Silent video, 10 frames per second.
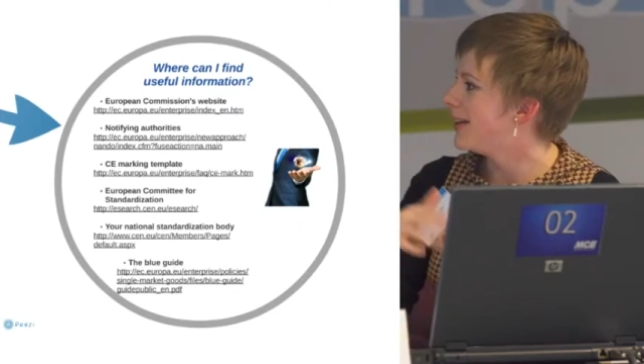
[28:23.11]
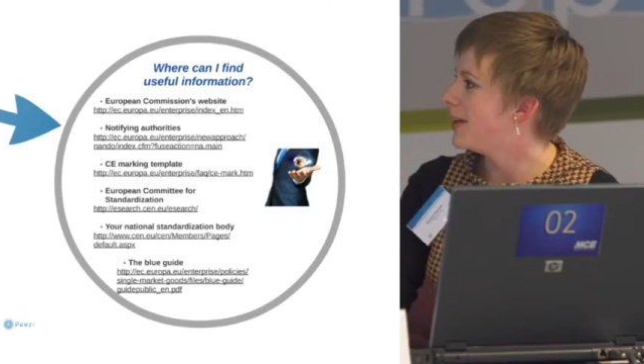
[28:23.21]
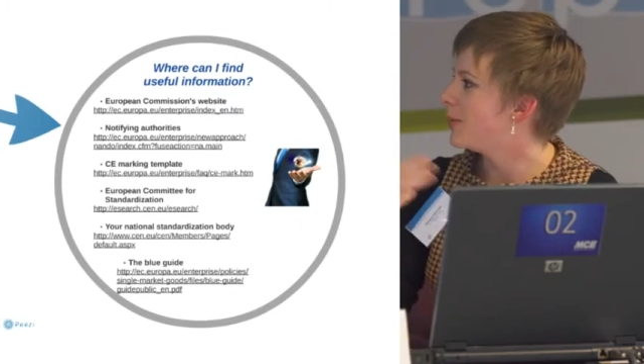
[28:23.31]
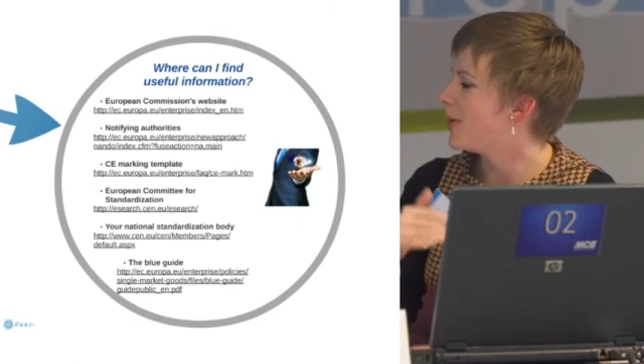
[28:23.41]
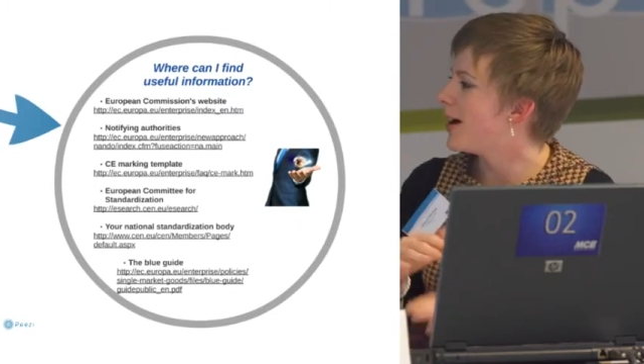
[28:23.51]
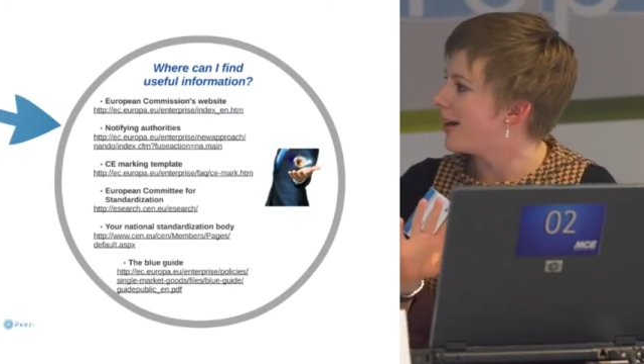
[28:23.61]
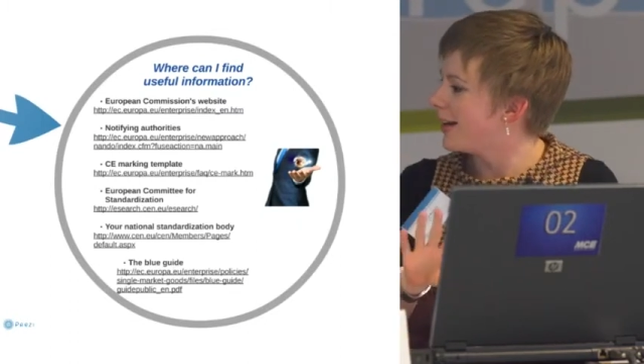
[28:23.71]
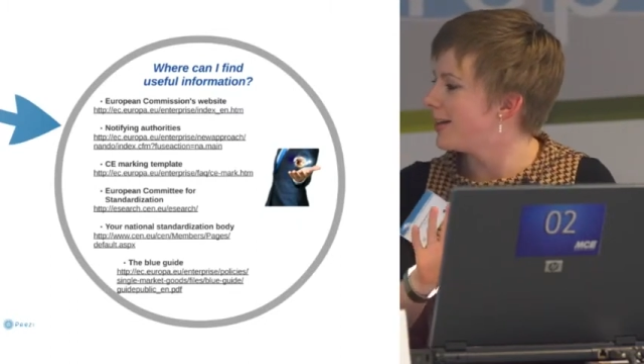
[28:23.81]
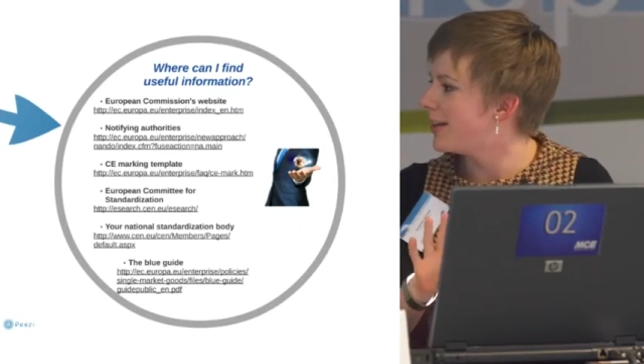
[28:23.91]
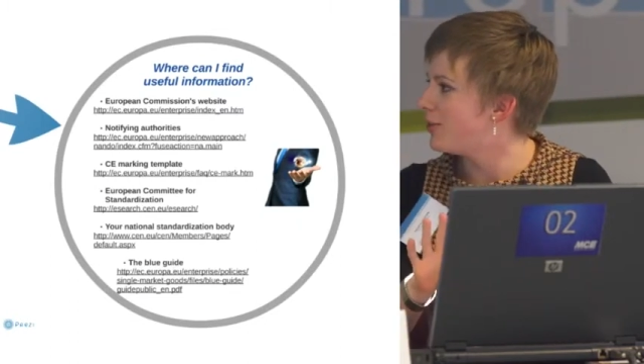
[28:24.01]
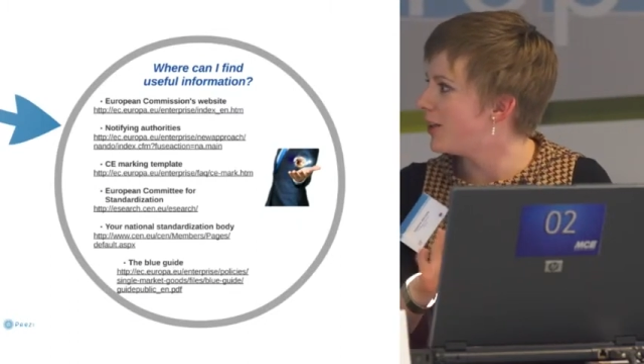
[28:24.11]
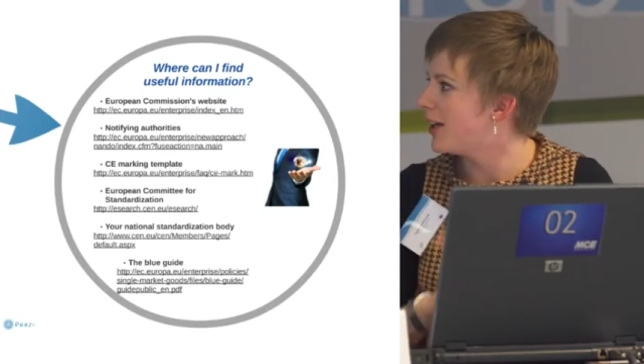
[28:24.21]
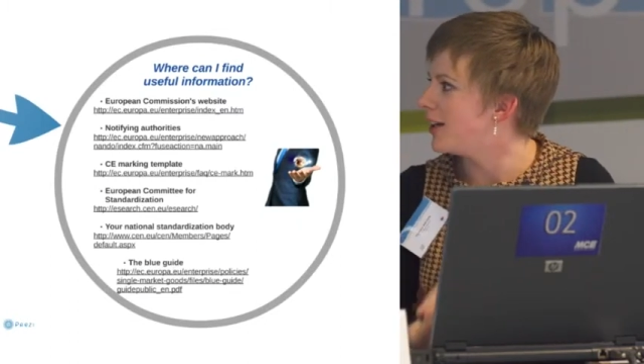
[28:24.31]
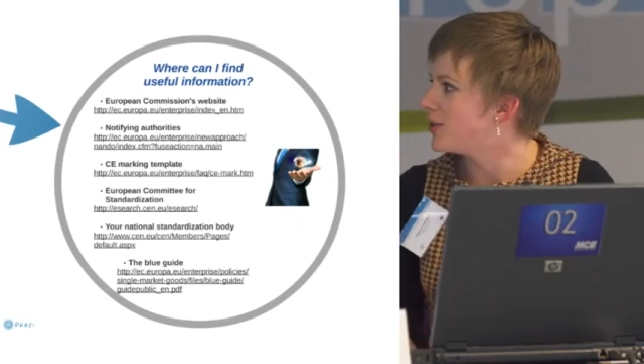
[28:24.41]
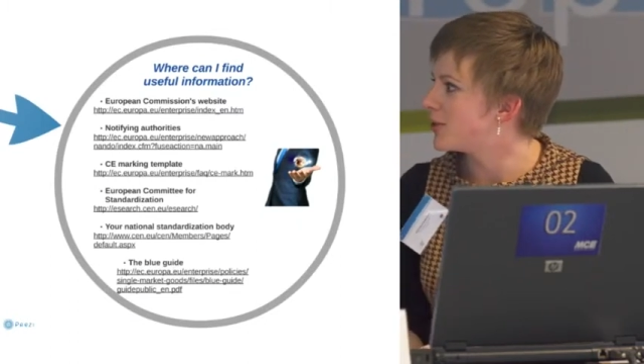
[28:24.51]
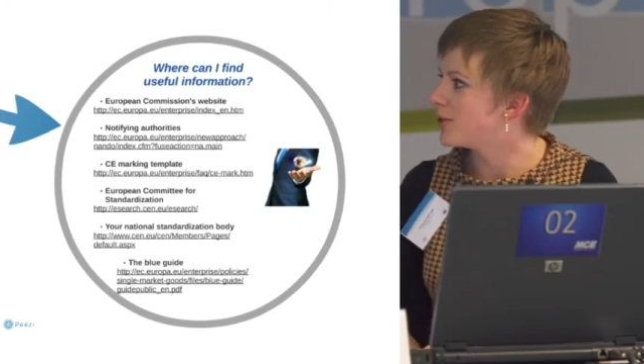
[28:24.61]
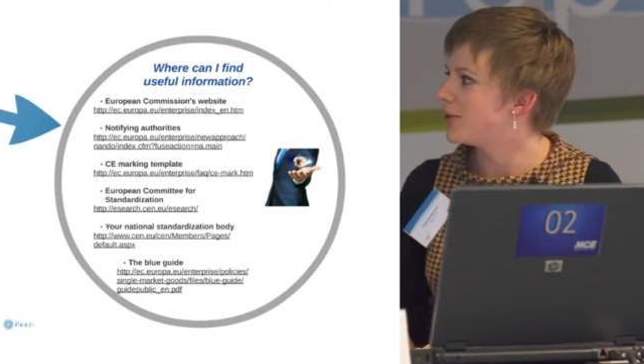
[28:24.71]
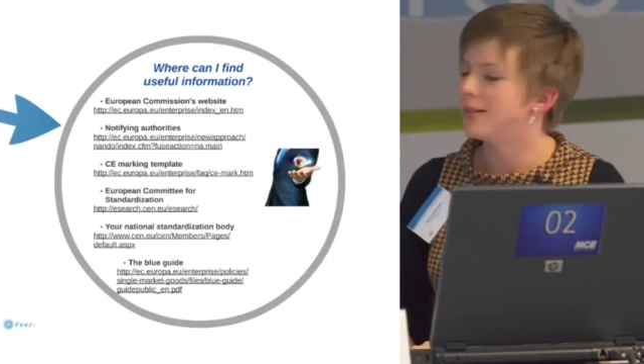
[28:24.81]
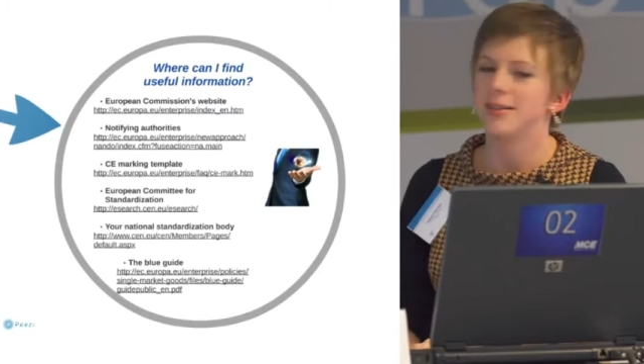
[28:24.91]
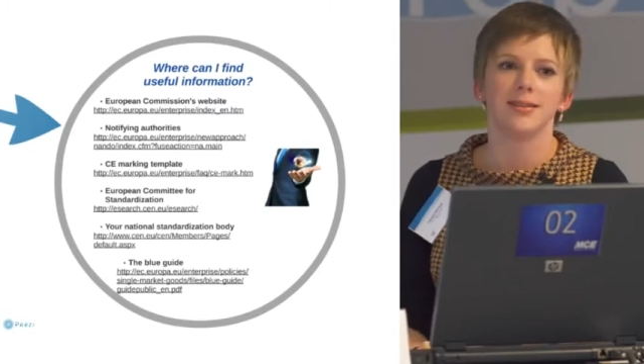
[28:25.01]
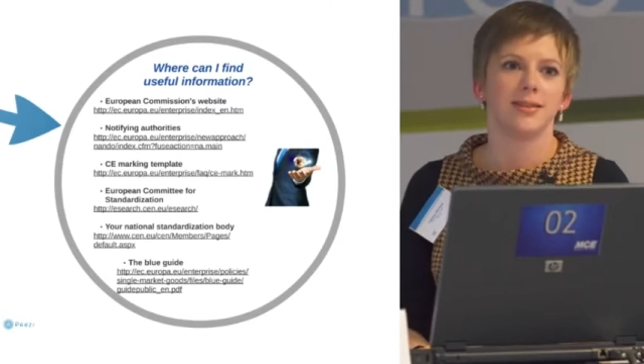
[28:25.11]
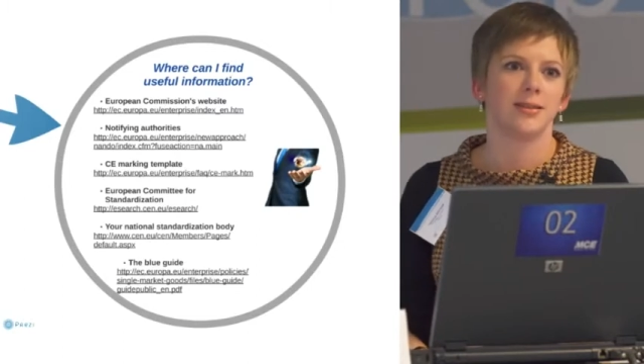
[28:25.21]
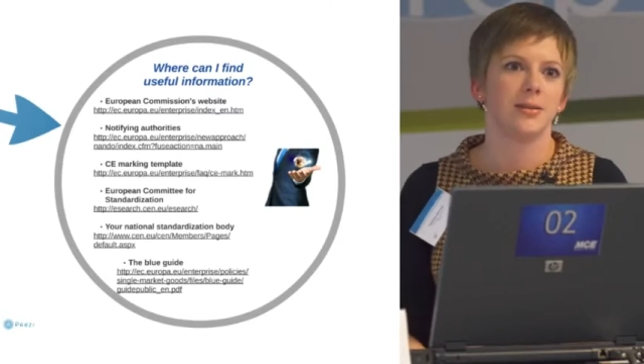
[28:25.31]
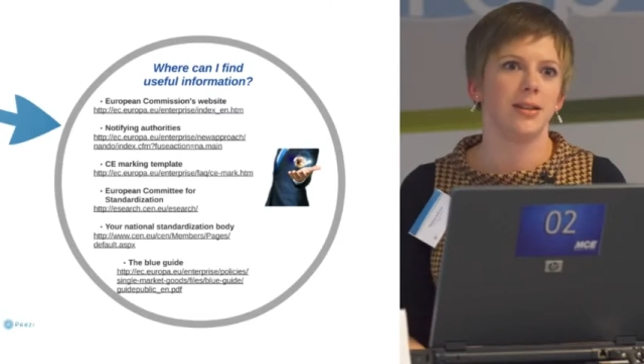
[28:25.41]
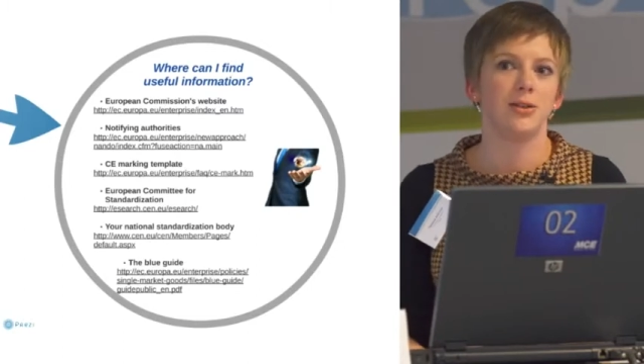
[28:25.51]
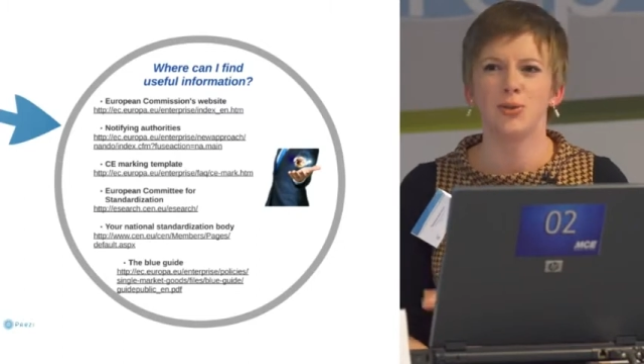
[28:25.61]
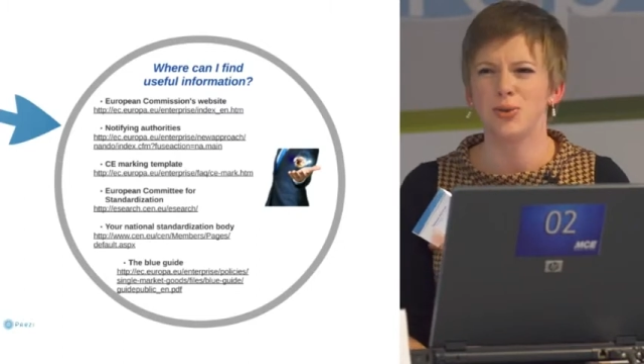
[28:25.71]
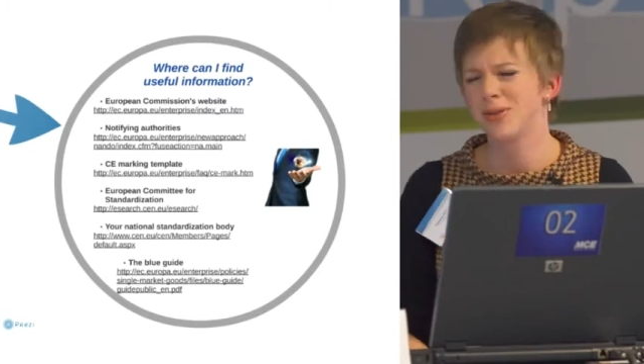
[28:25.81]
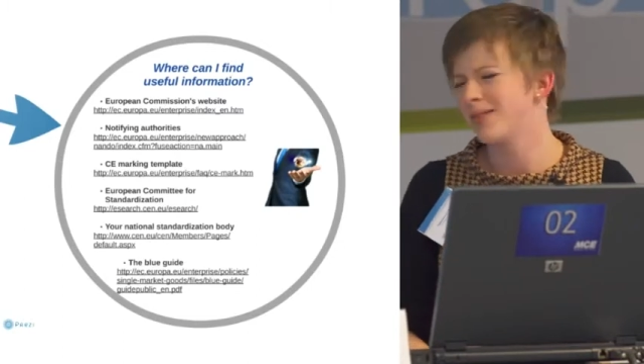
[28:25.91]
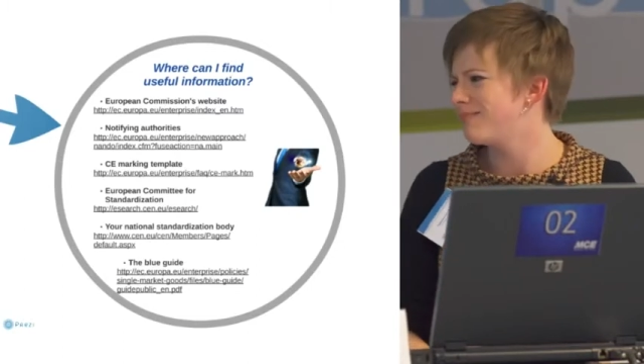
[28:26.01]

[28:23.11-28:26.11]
in my navigator and it took